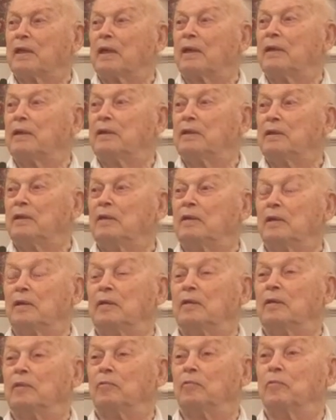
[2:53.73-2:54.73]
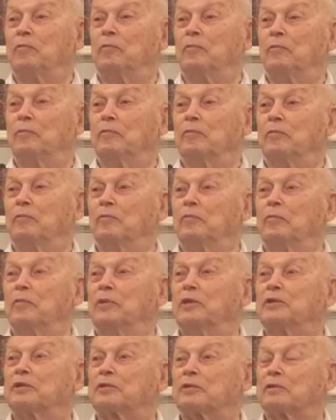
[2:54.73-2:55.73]
I
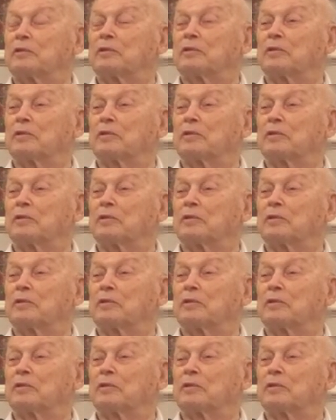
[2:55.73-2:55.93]
missed